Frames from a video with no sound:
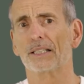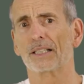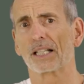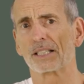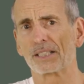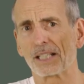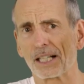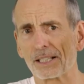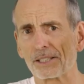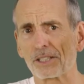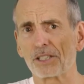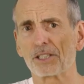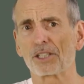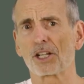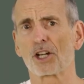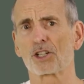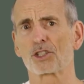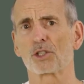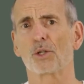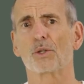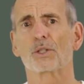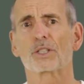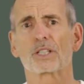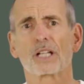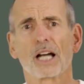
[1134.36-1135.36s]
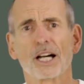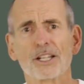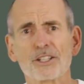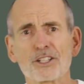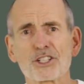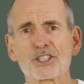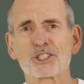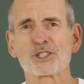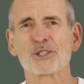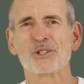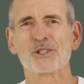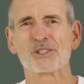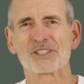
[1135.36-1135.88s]
It has already
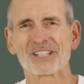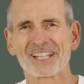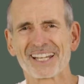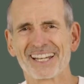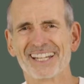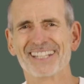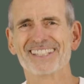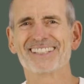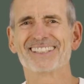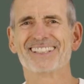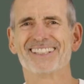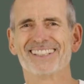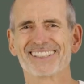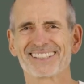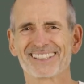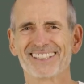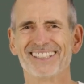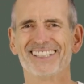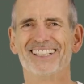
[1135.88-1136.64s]
changed quite a bit.